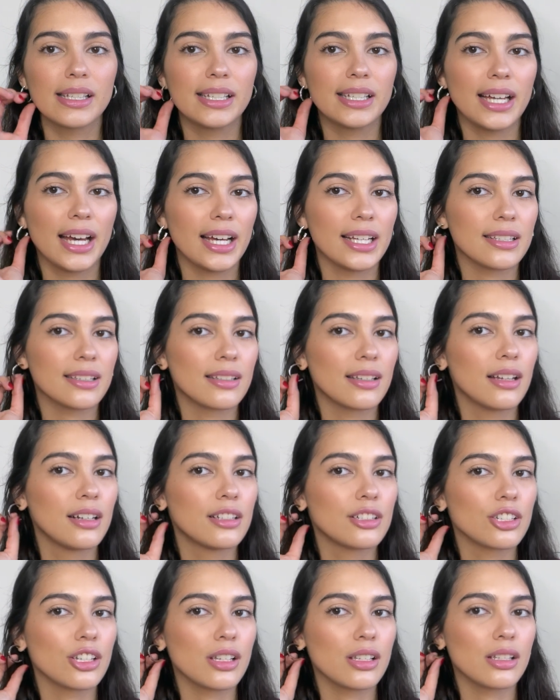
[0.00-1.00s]
get
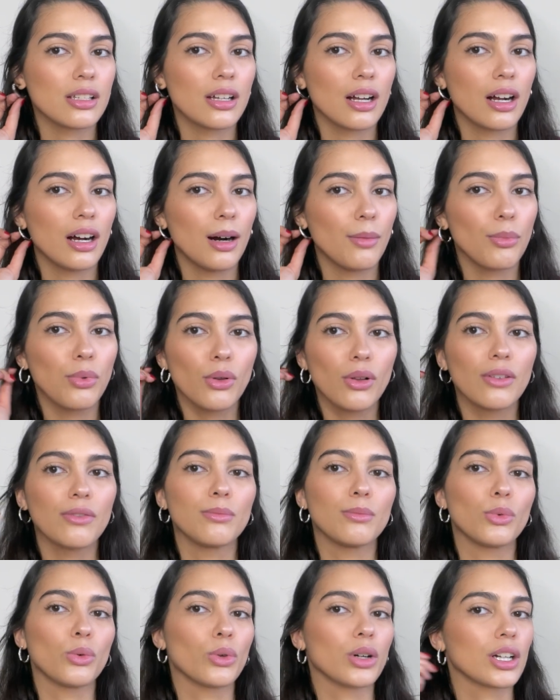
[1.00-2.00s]
just a couple of
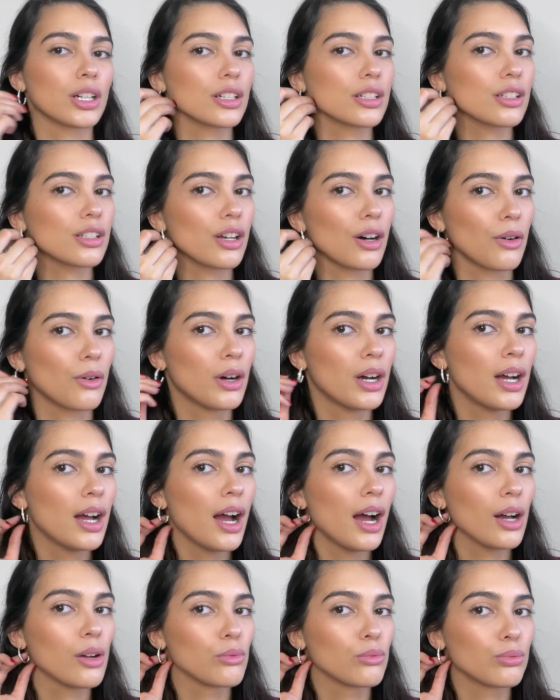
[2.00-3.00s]
more. So
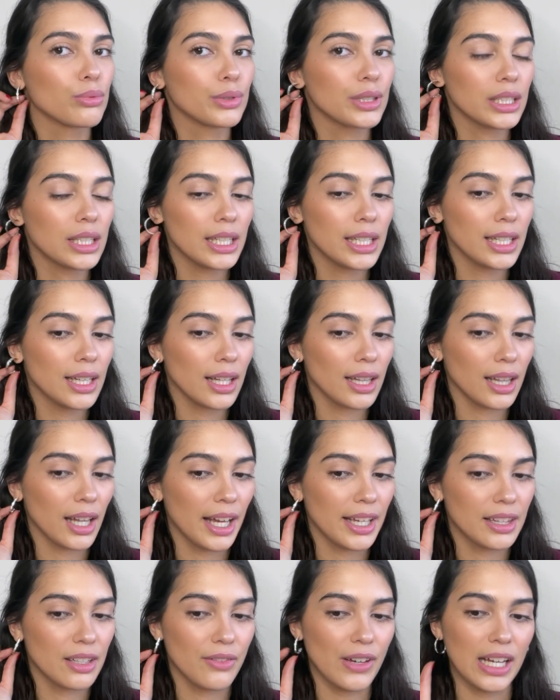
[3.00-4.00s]
I really
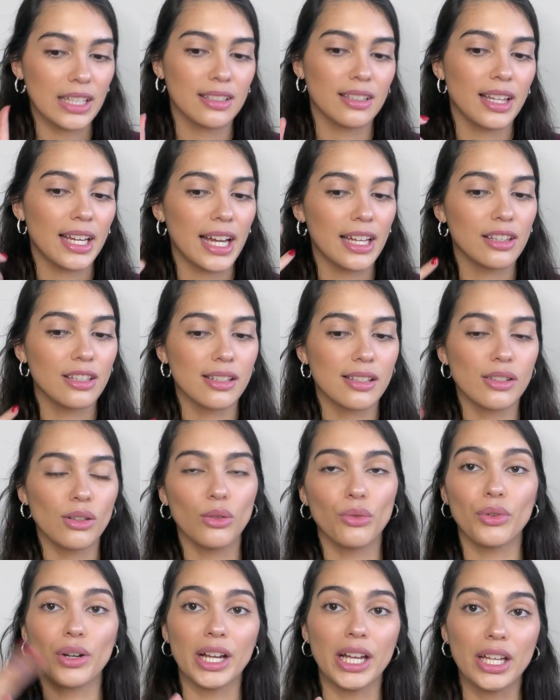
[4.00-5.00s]
like the fact that they had the
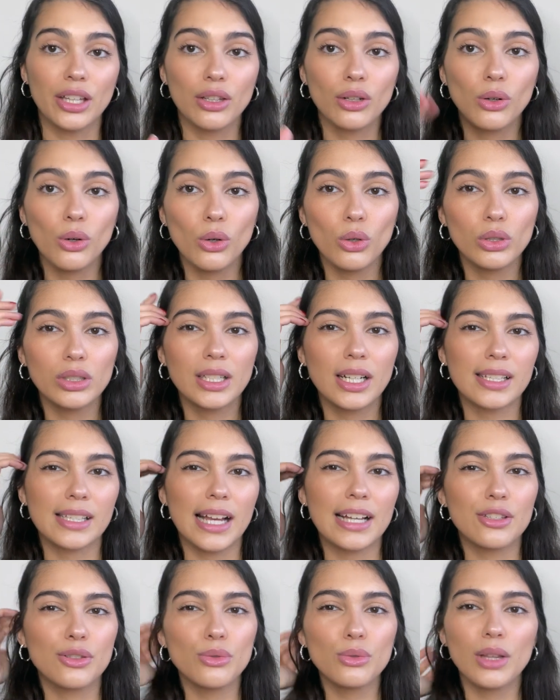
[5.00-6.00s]
silver and the gold, because
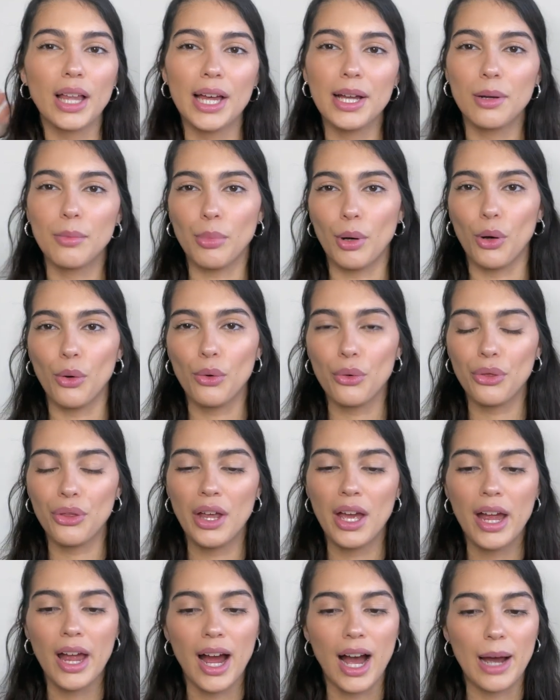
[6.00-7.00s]
I do like both.
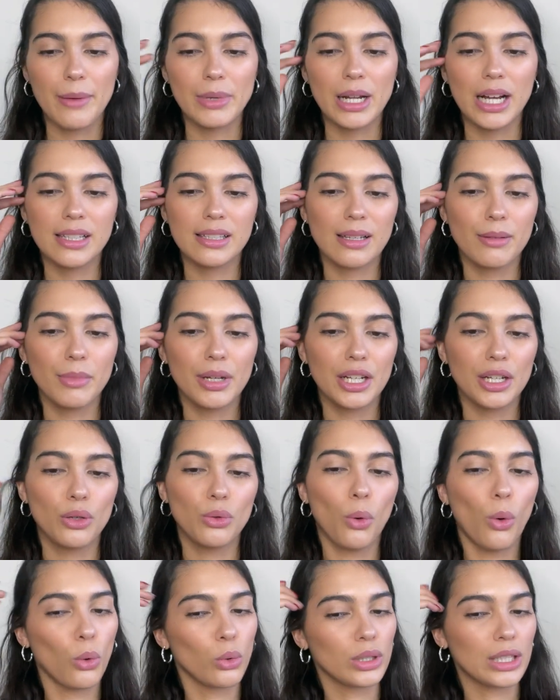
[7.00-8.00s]
I'm not somebody
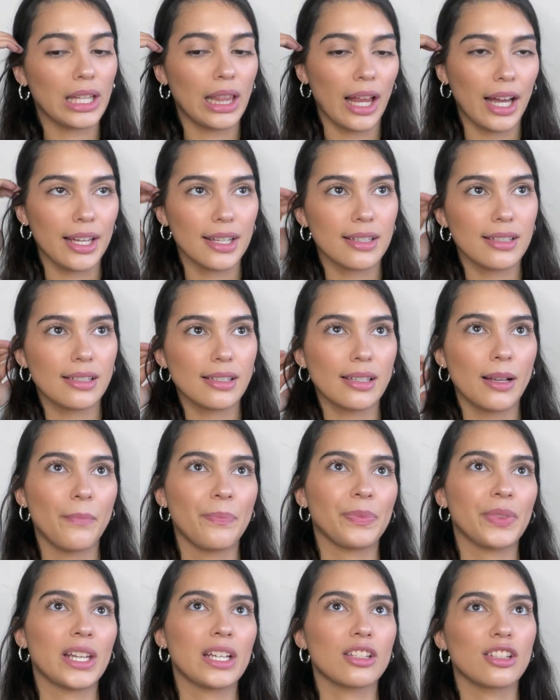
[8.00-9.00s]
who only likes
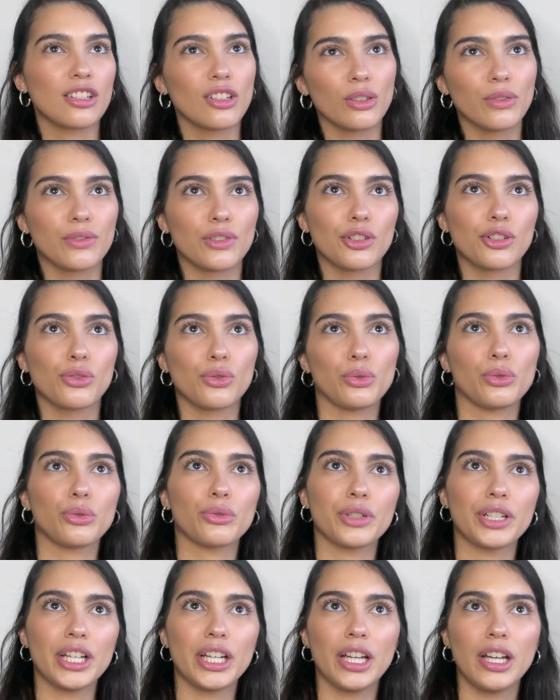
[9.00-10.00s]
silver
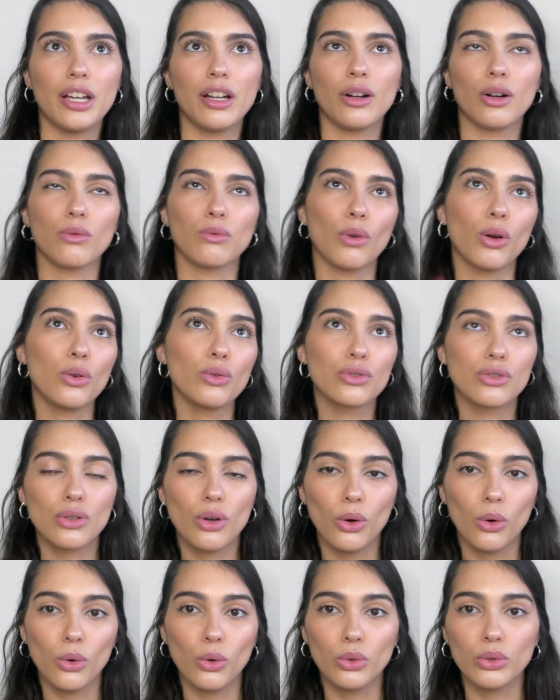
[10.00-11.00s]
jewelry or rose
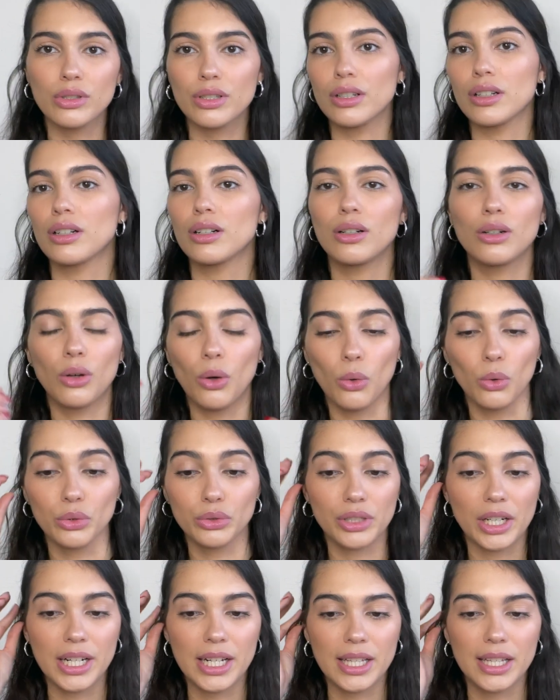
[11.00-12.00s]
gold or gold
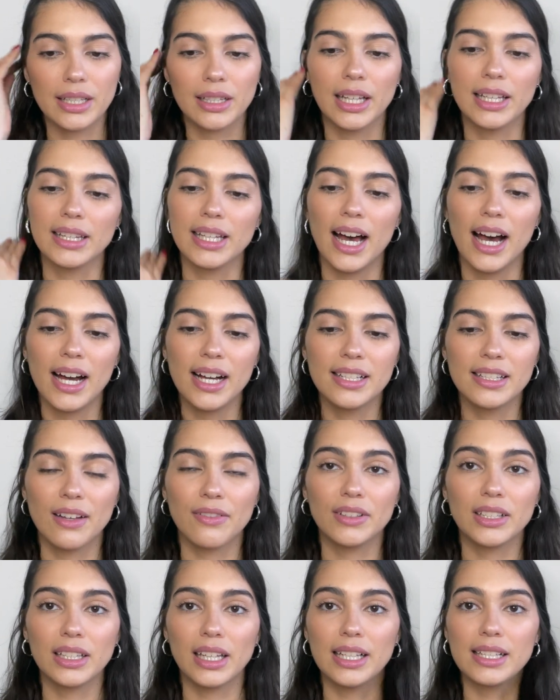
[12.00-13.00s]
or anything like that. I
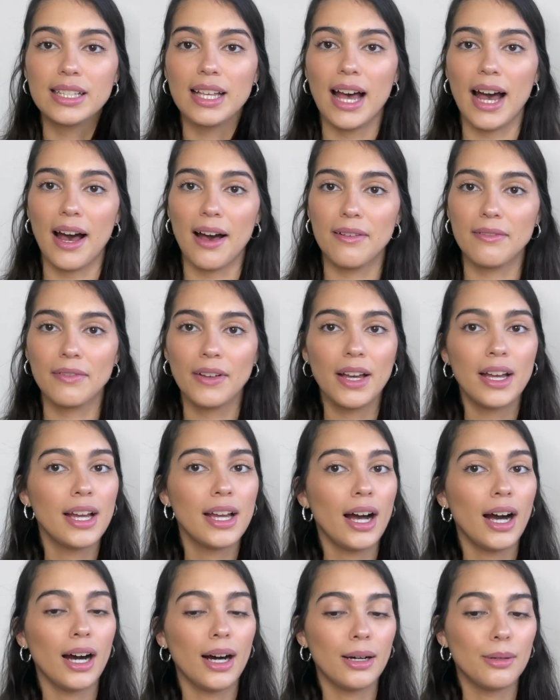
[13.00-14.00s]
definitely like to have
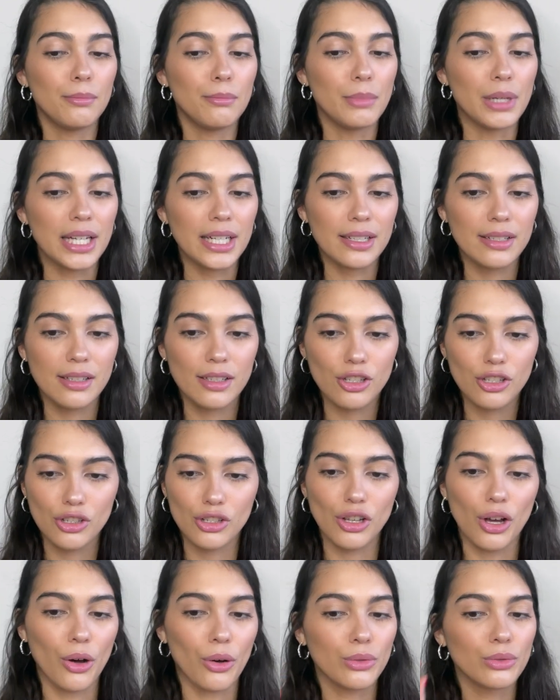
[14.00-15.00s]
a mix.
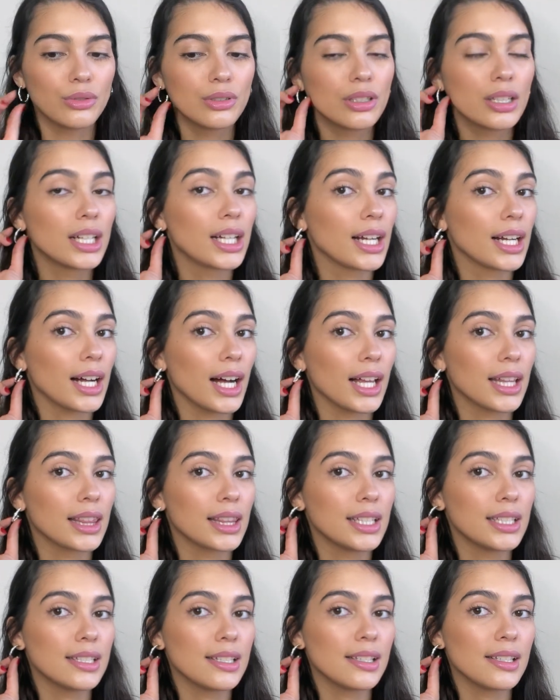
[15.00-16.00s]
So I got
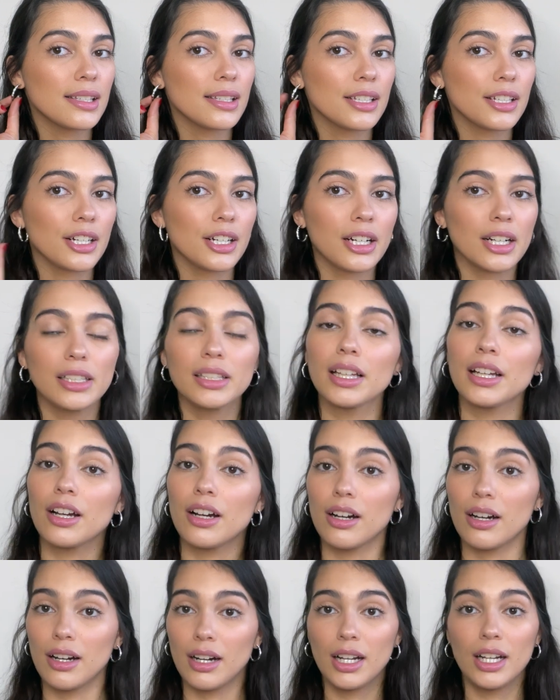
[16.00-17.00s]
these here, and they
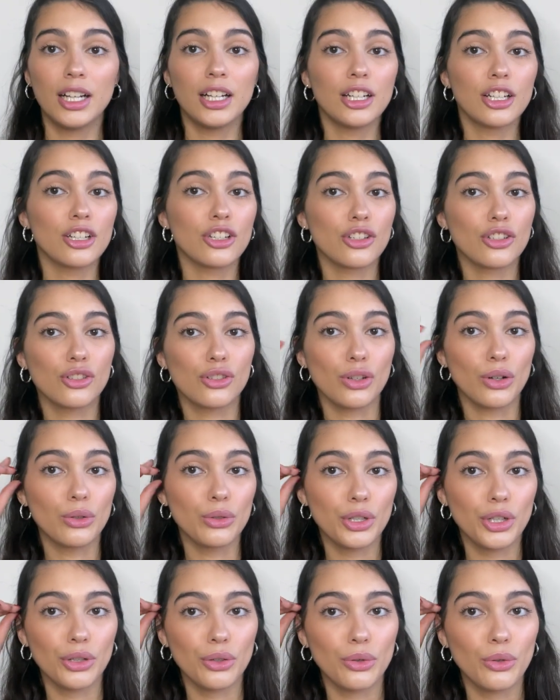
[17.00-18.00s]
are so
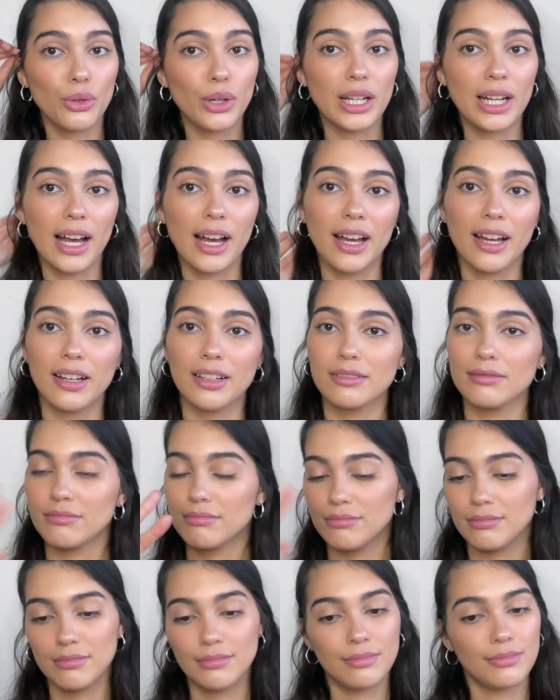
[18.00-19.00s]
cute. And I,
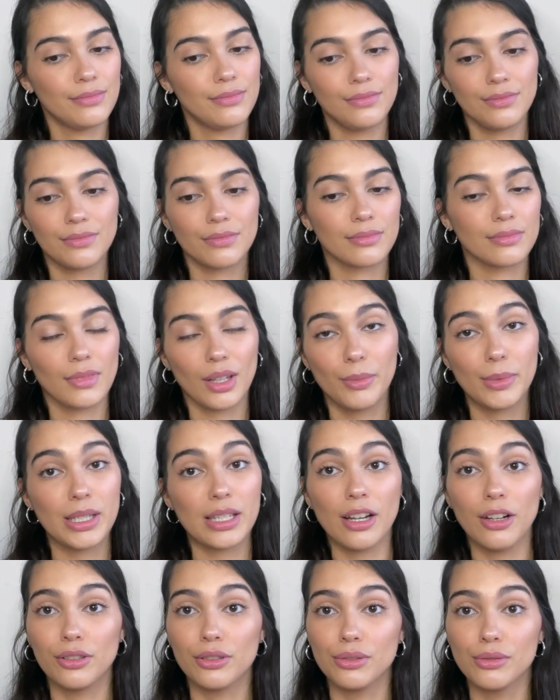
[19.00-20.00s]
let me
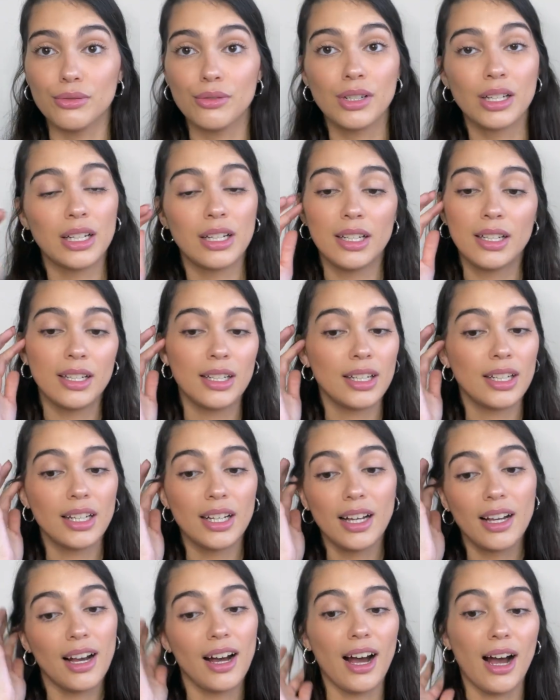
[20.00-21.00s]
tell you,
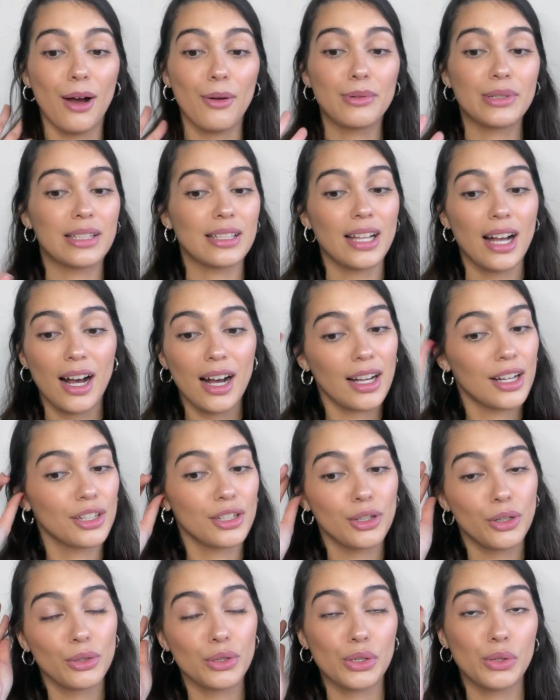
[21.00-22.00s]
I was not
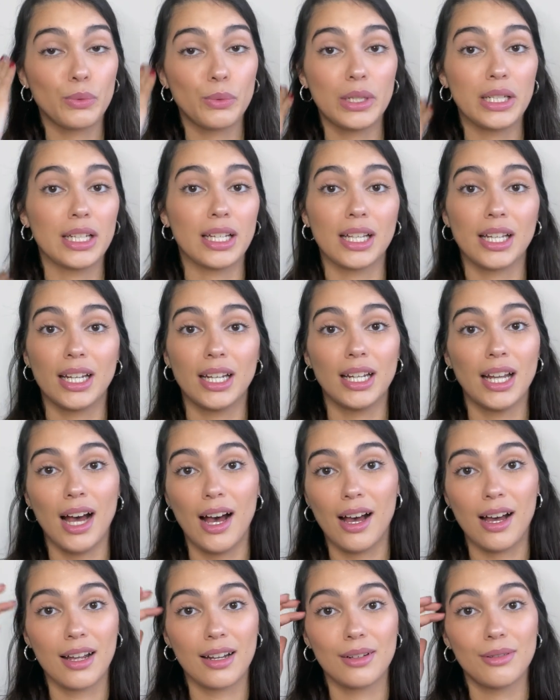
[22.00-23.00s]
gonna go to Sweden and
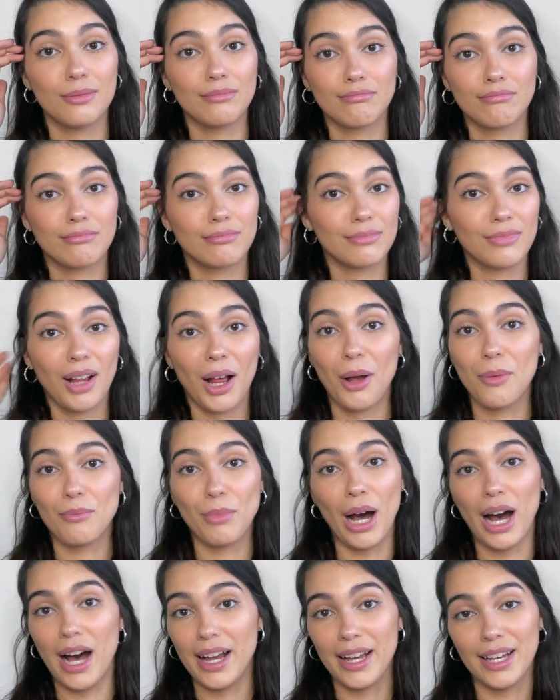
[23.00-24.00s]
not
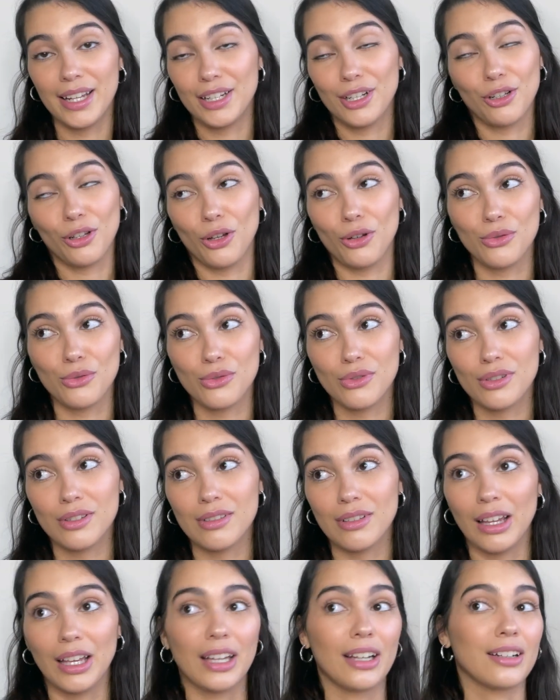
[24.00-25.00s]
buy any clothes.
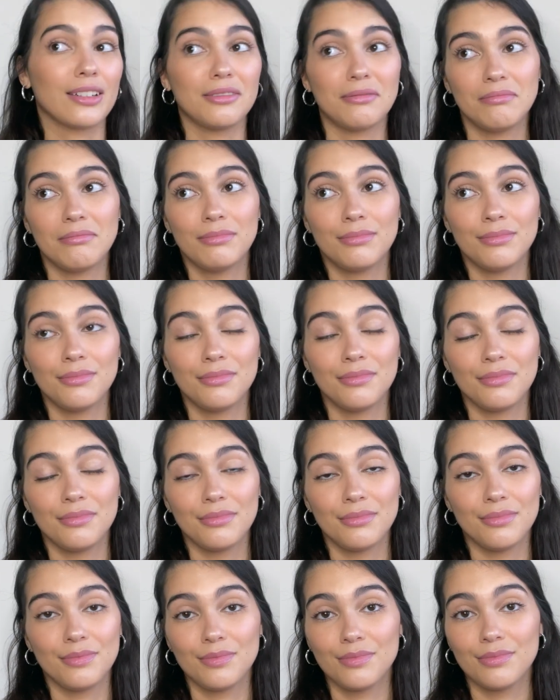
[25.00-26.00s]
Like,
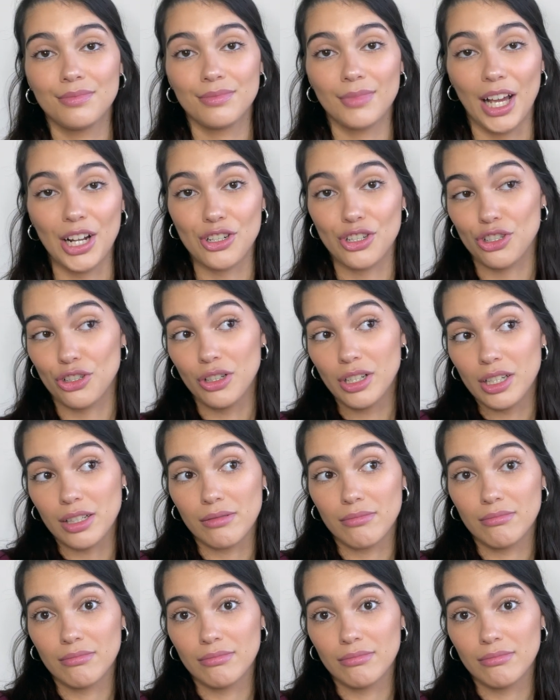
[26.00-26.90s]
I just couldn't.